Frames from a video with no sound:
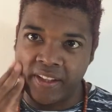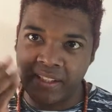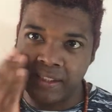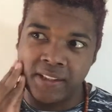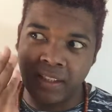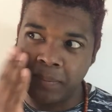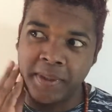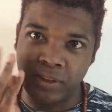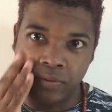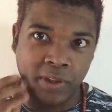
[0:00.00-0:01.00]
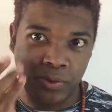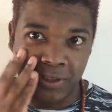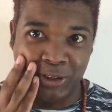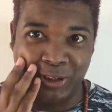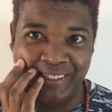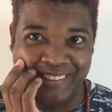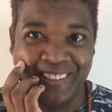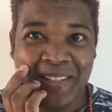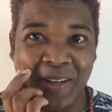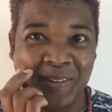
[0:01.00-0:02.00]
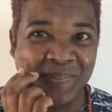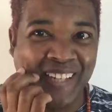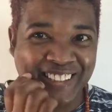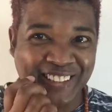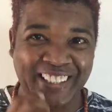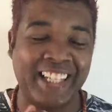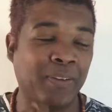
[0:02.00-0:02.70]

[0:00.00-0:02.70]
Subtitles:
I think there's still a piece of toasted cheese on my cheek.